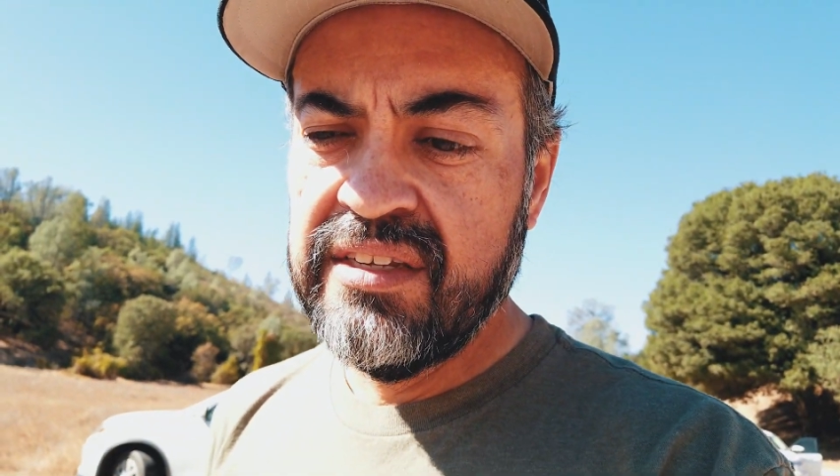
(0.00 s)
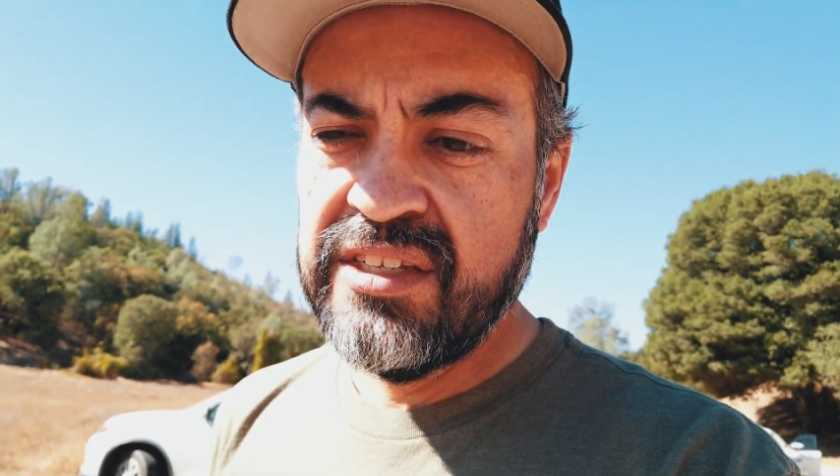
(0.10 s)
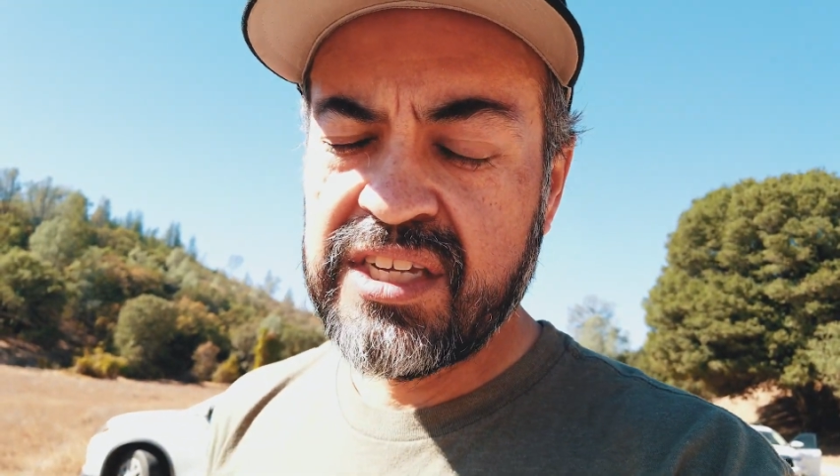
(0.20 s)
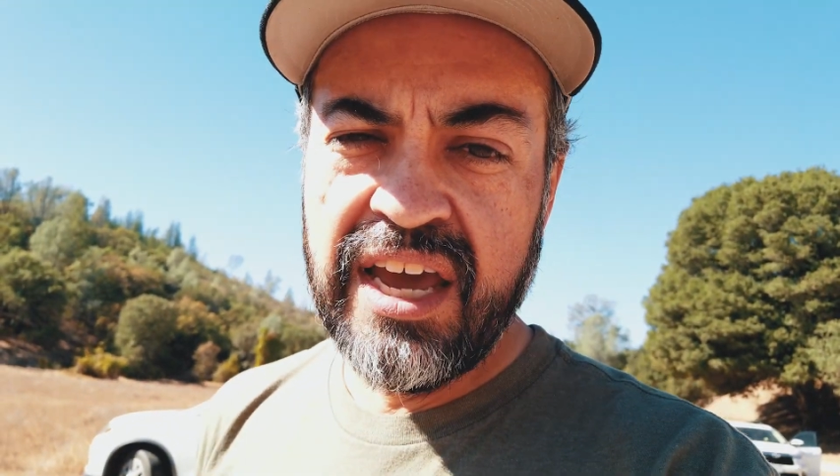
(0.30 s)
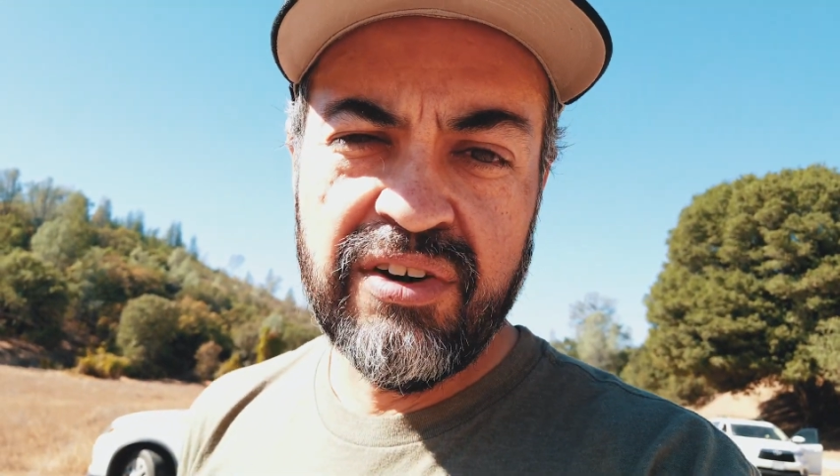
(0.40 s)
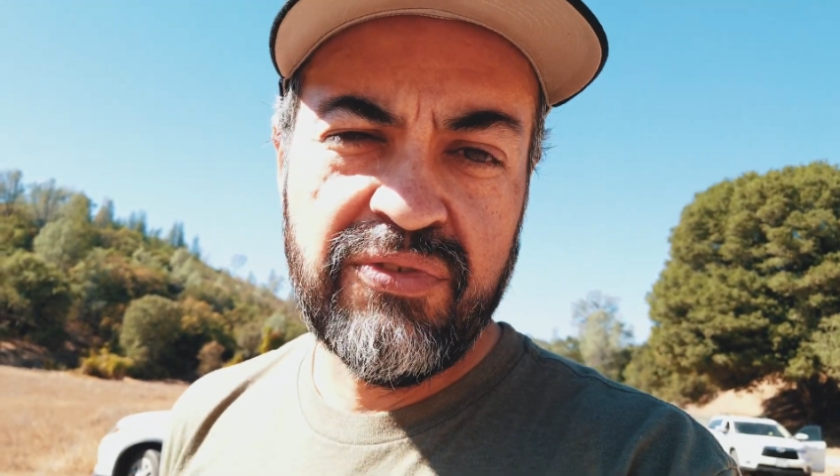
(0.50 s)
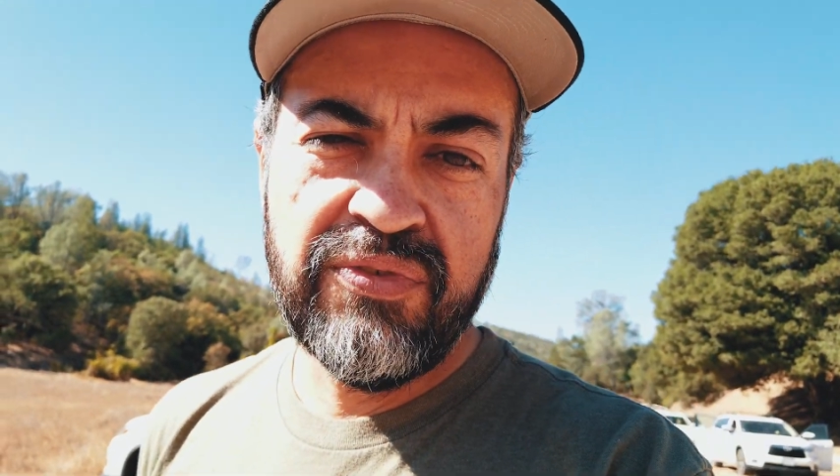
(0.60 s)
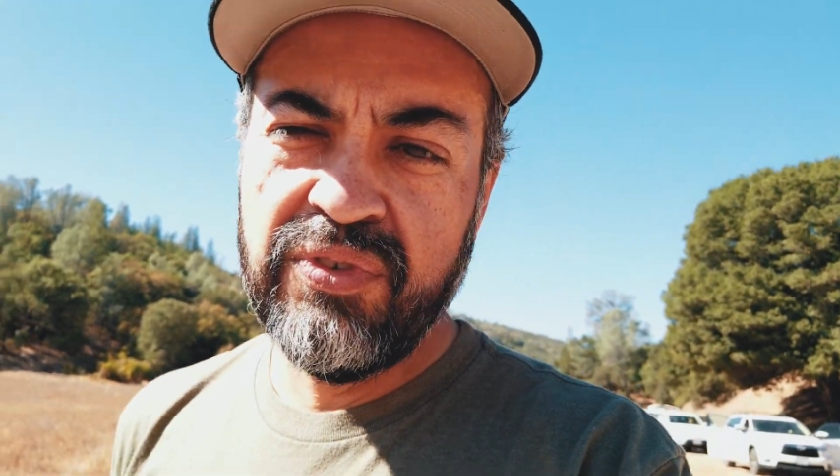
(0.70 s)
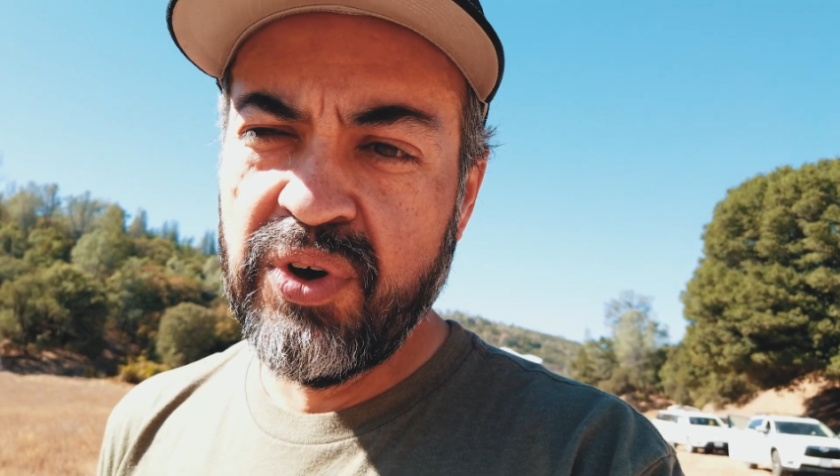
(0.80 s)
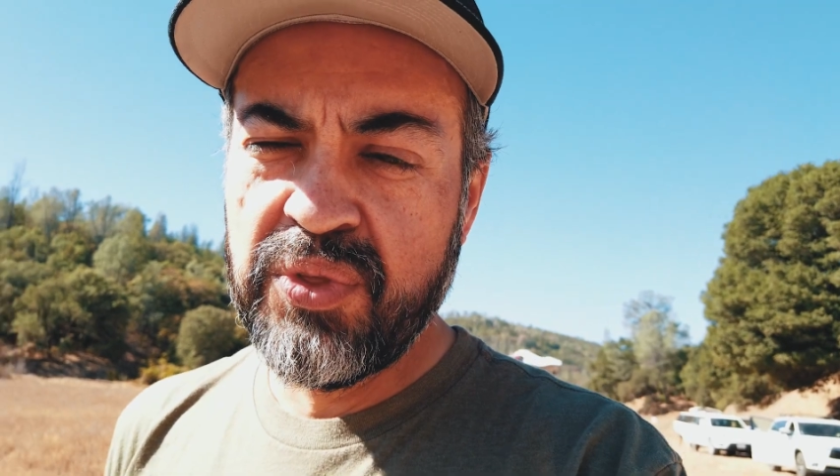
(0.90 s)
just kind of
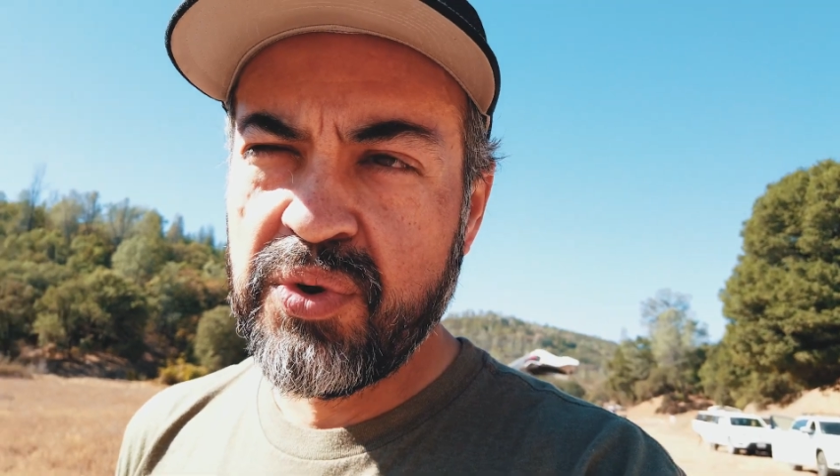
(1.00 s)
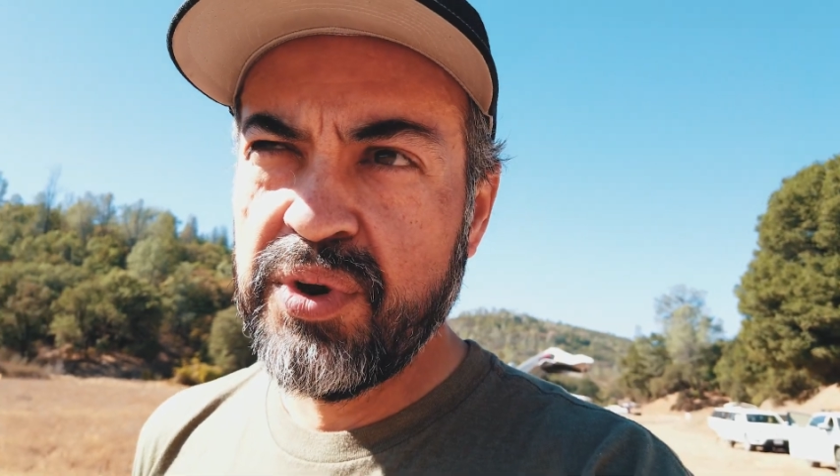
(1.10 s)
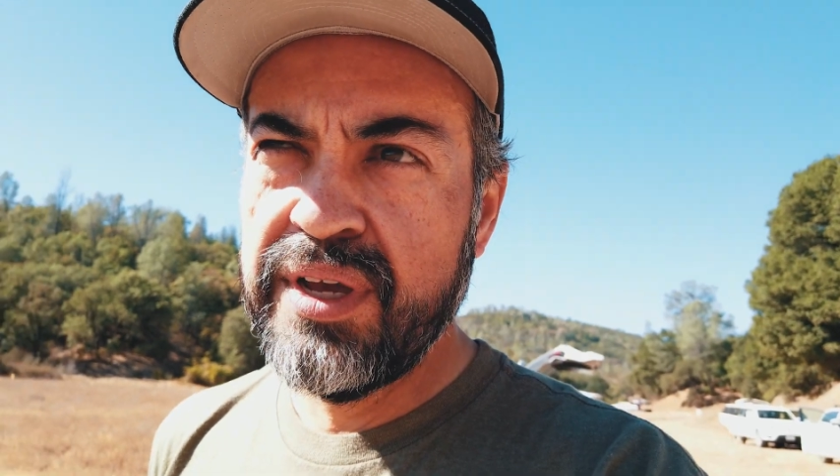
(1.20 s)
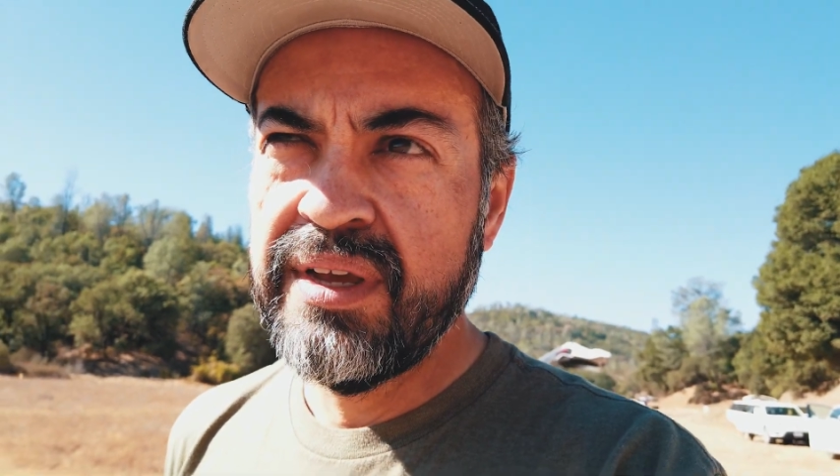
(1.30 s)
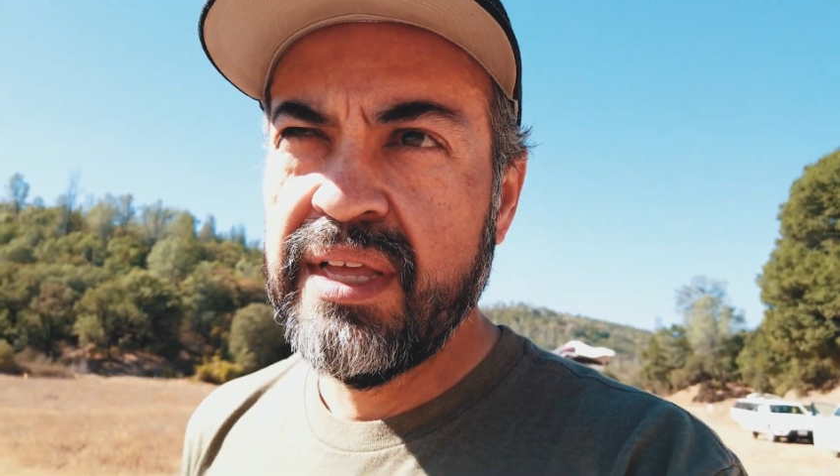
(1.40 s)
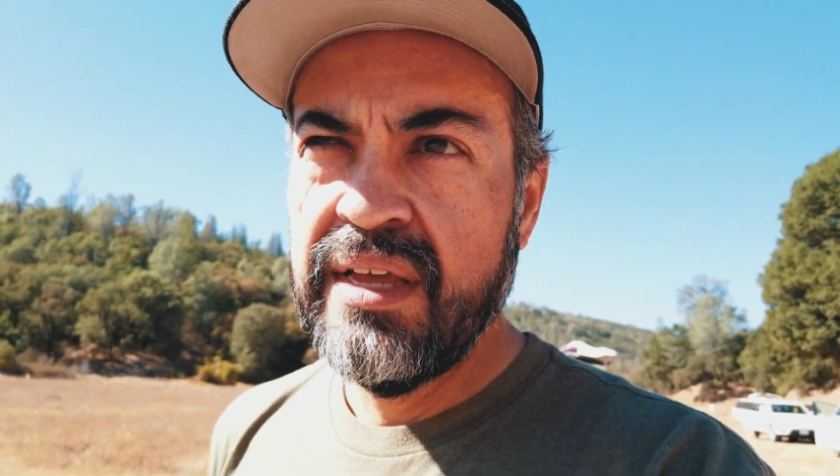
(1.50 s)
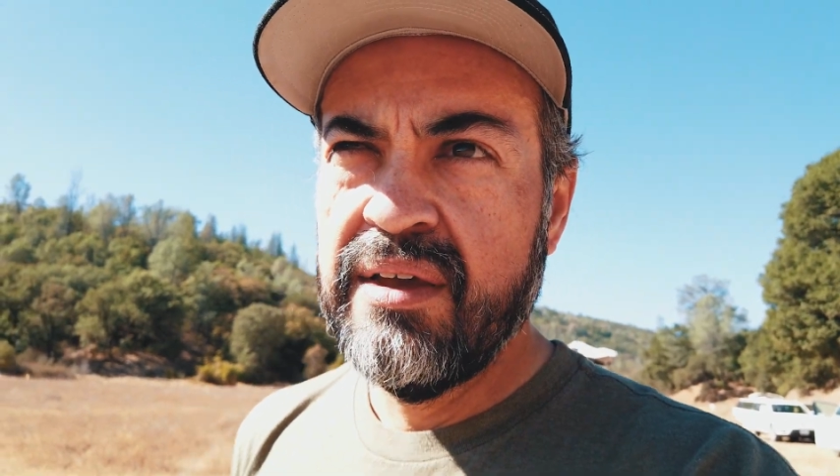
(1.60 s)
flow through it.